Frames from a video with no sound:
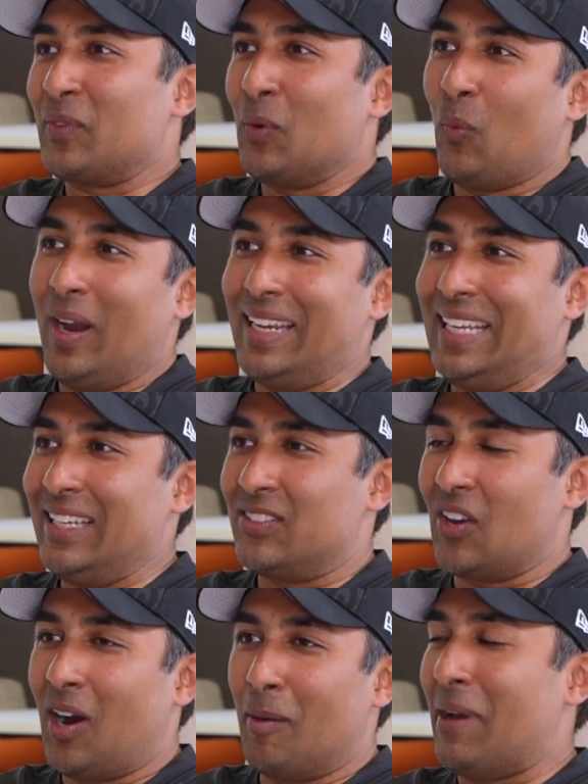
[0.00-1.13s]
When he's
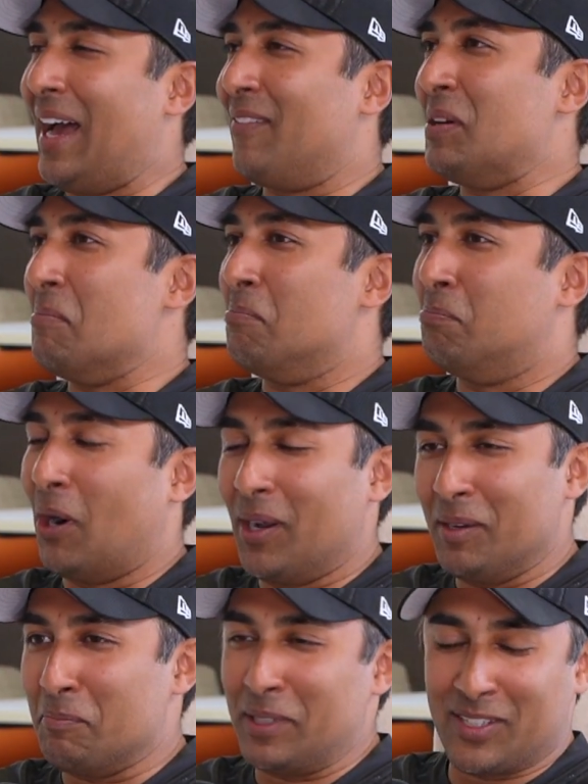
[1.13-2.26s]
up, have him
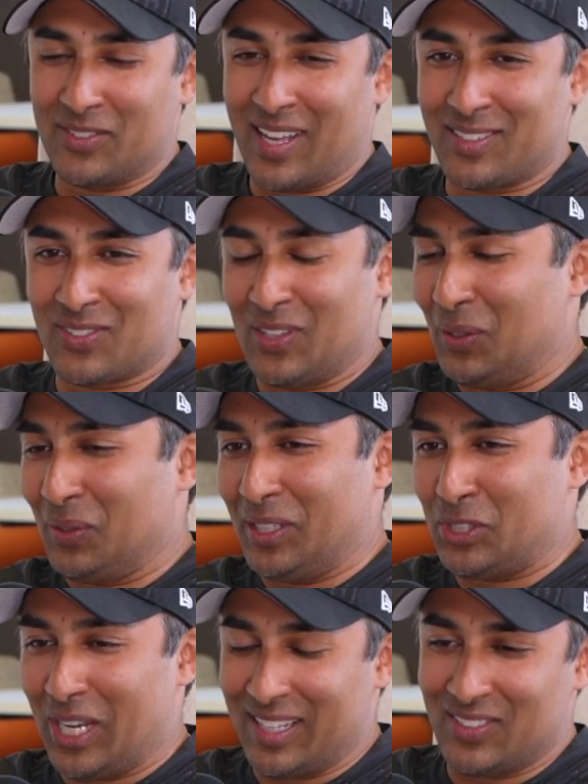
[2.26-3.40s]
bunt, because that's the only
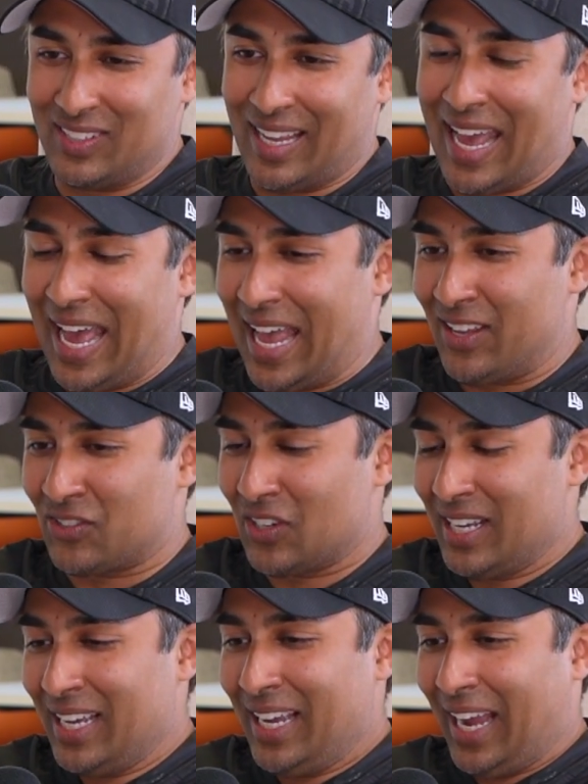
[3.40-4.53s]
chance he has.
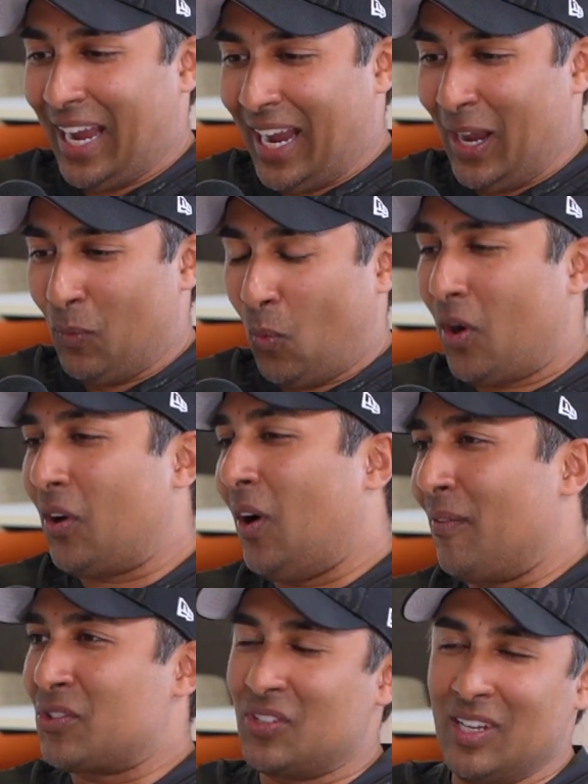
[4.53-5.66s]
And one
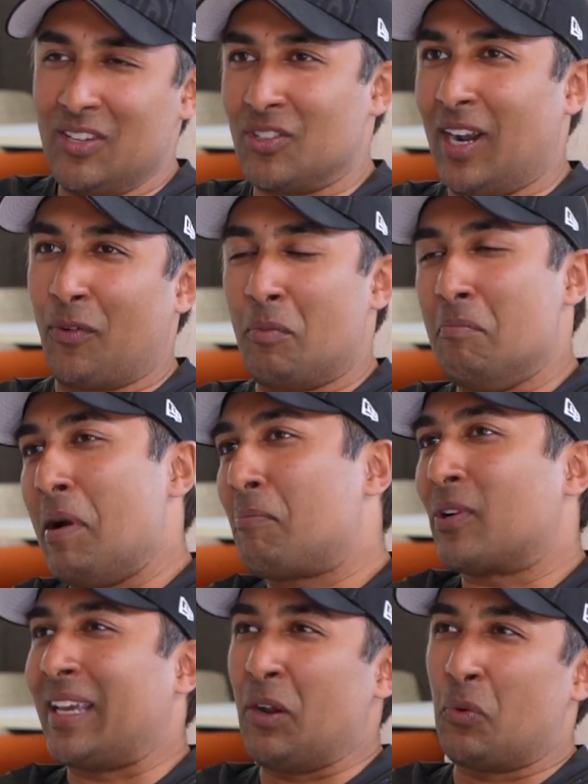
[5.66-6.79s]
off season, I
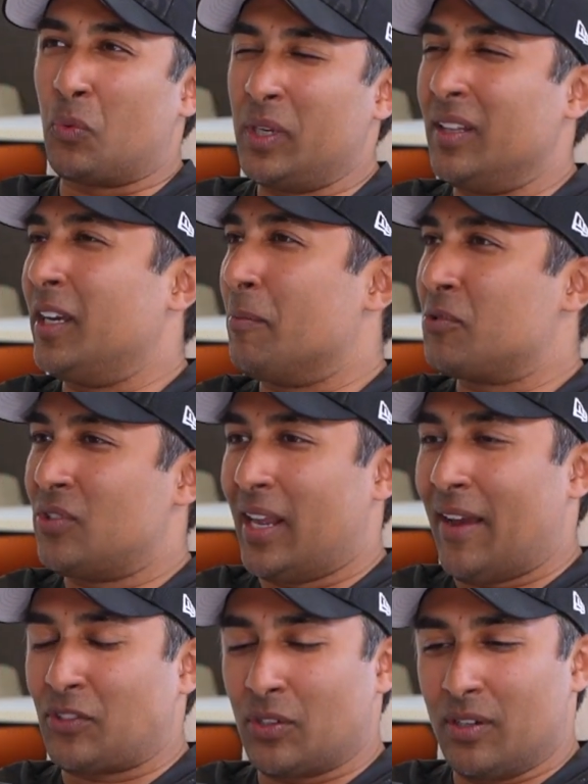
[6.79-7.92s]
remember getting really upset
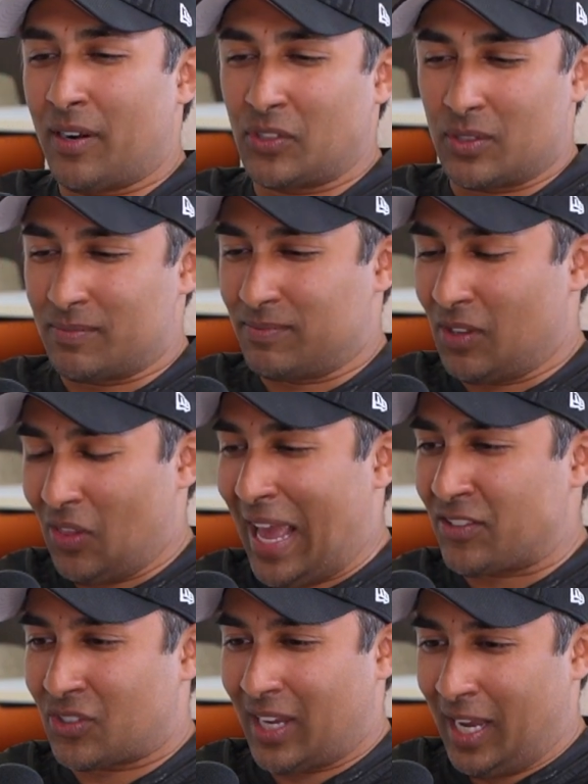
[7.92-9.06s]
after the
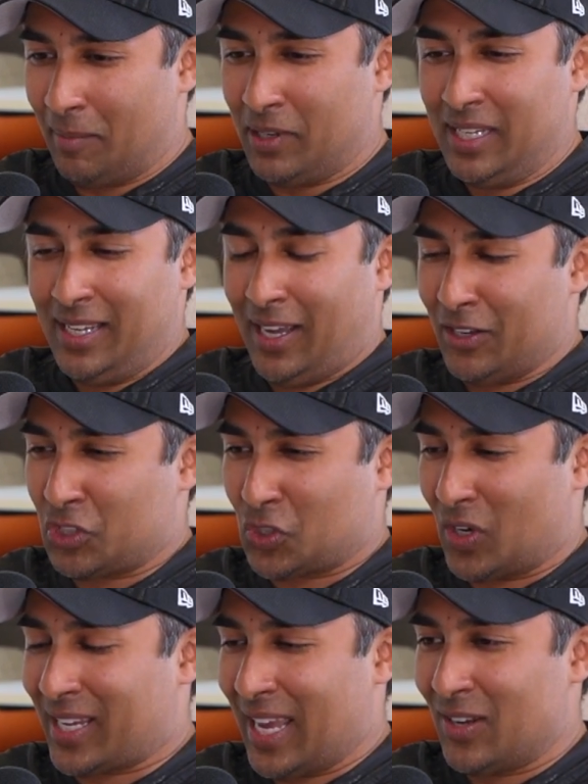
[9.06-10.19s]
last game. I
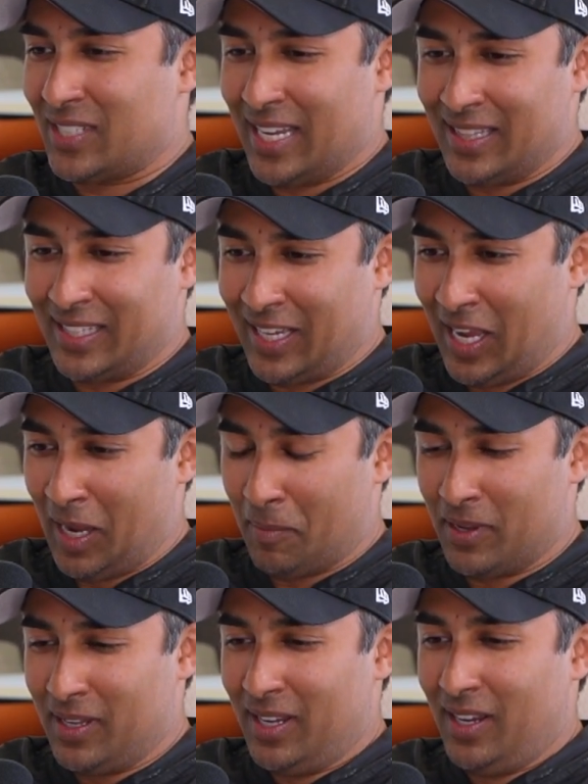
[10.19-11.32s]
struck out to end the
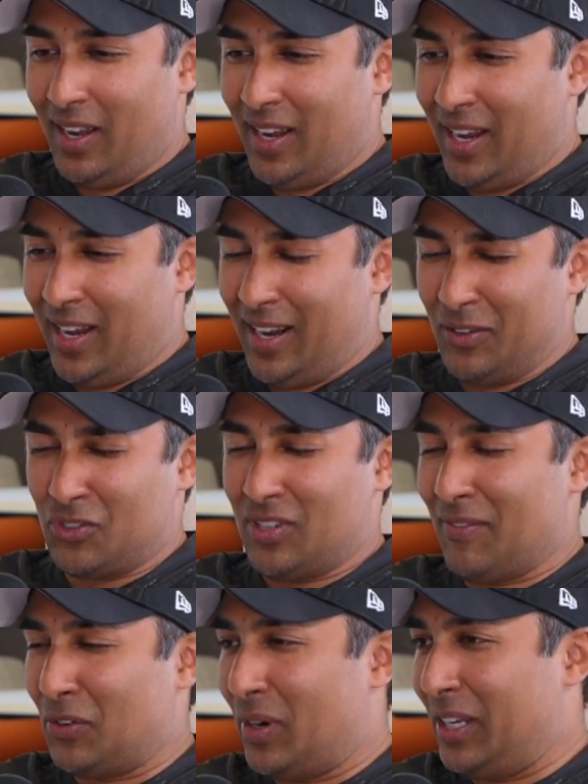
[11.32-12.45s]
game, and I was
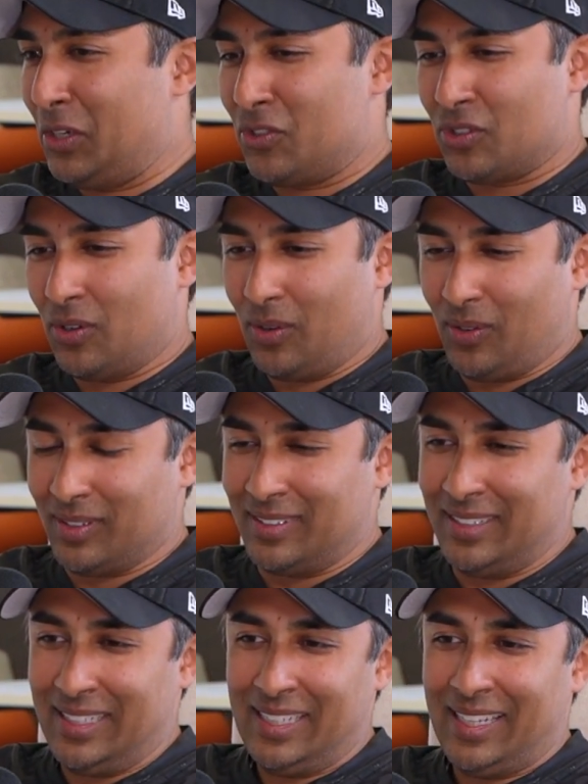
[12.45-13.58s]
7 or 8 years old.
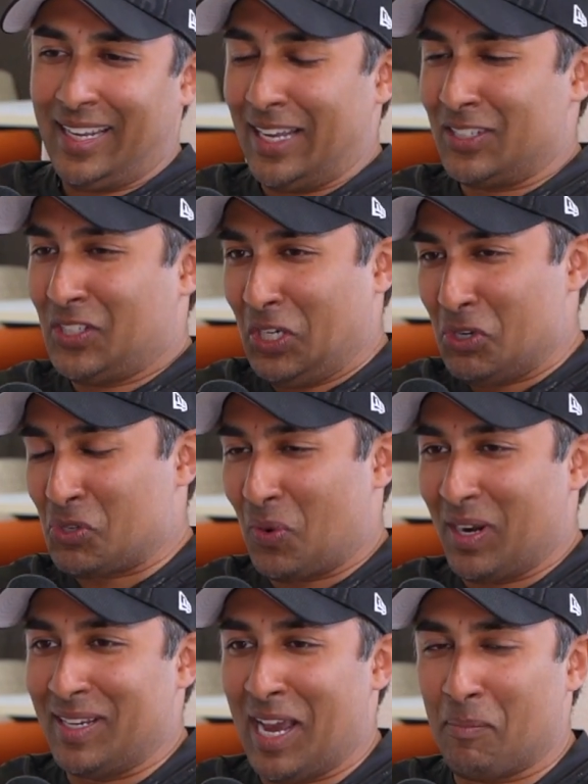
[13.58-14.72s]
I got tears
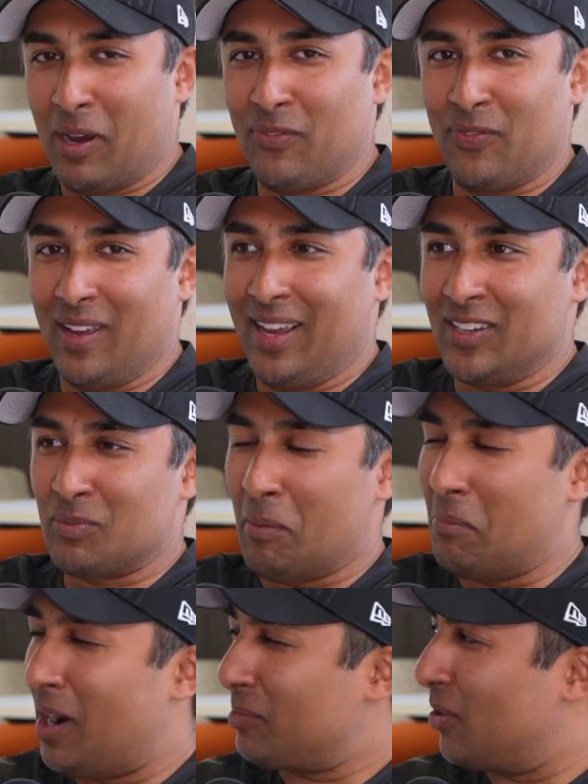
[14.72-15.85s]
running down my face. My
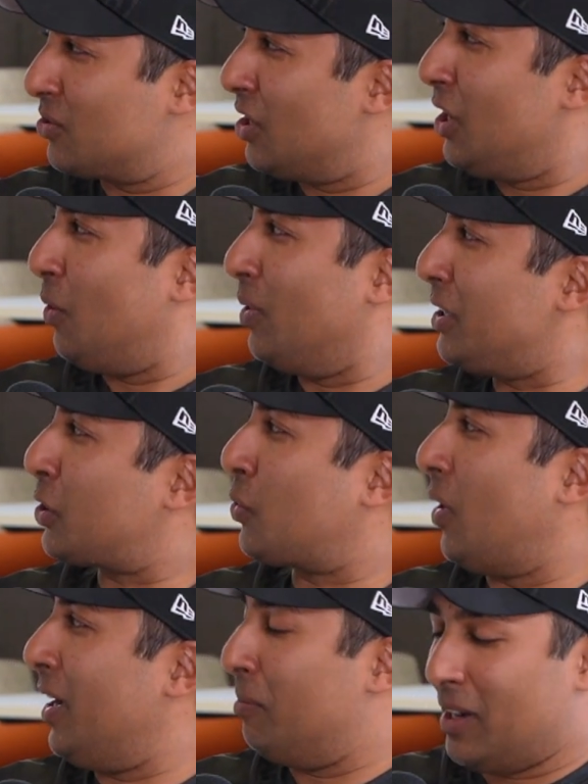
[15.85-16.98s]
mom goes, "What are you
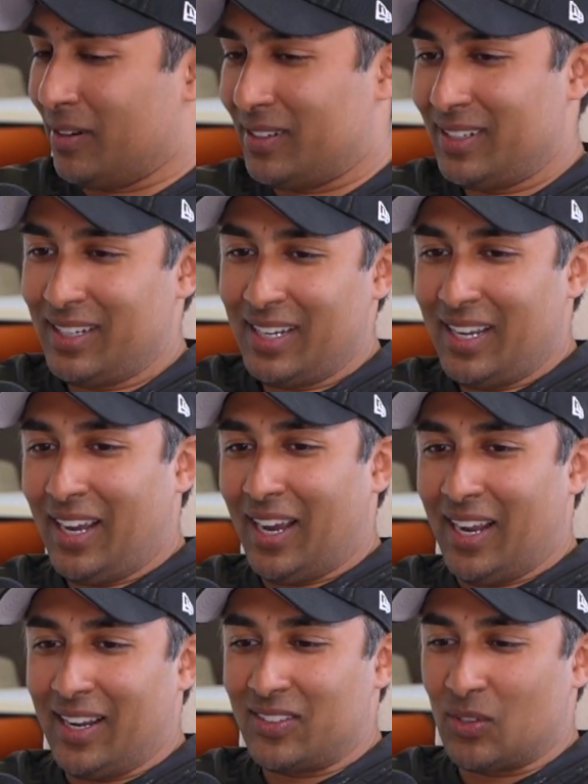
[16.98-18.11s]
crying about?"
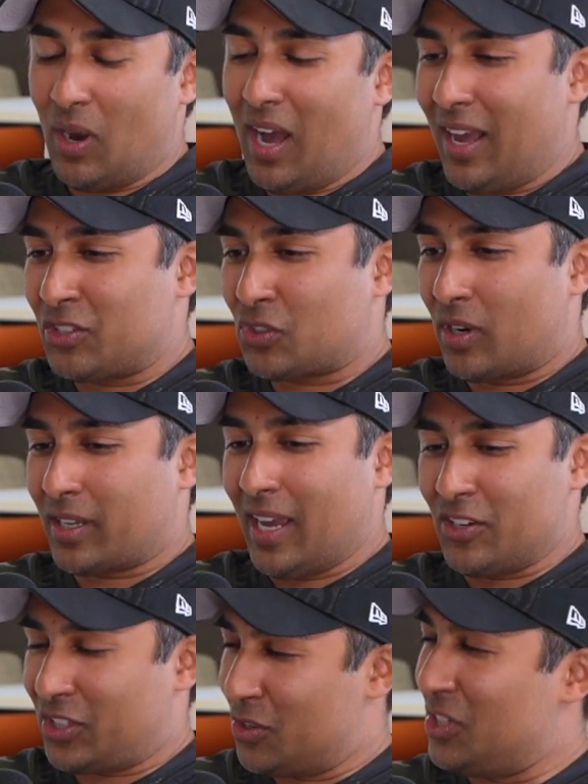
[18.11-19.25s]
And I said, "Well, I struck
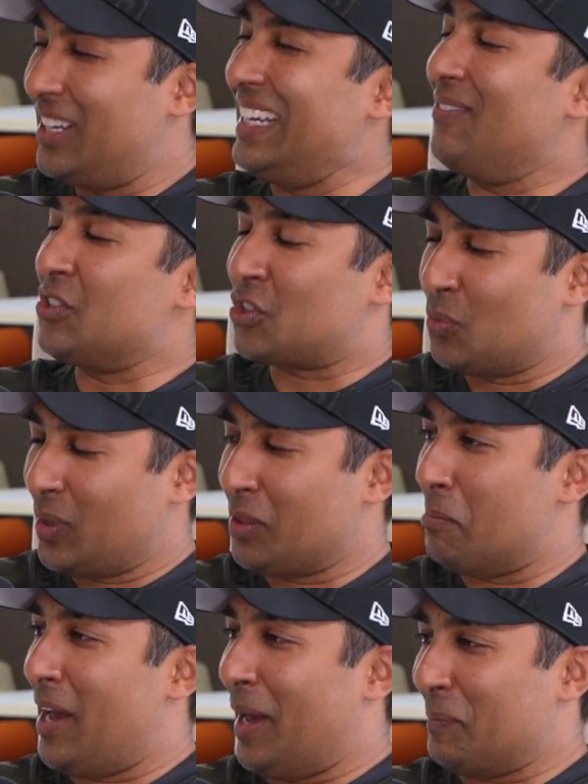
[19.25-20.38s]
out." She goes, "You didn't even swing the
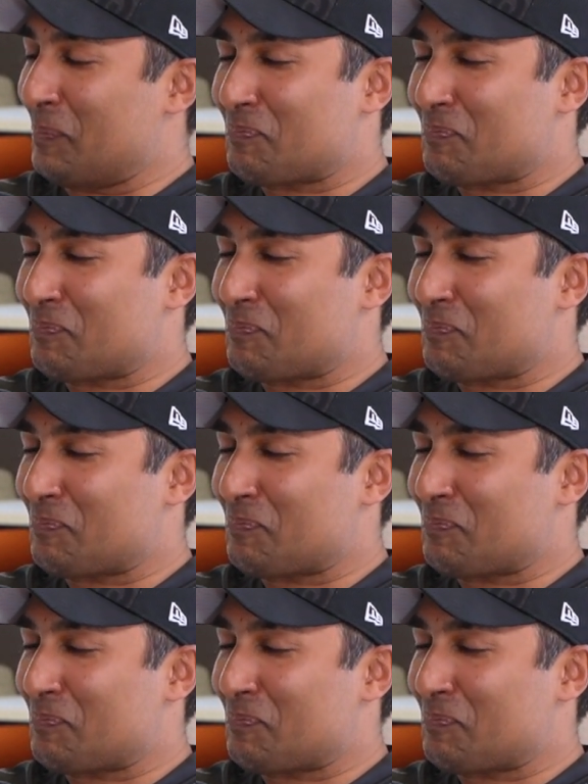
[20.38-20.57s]
bat."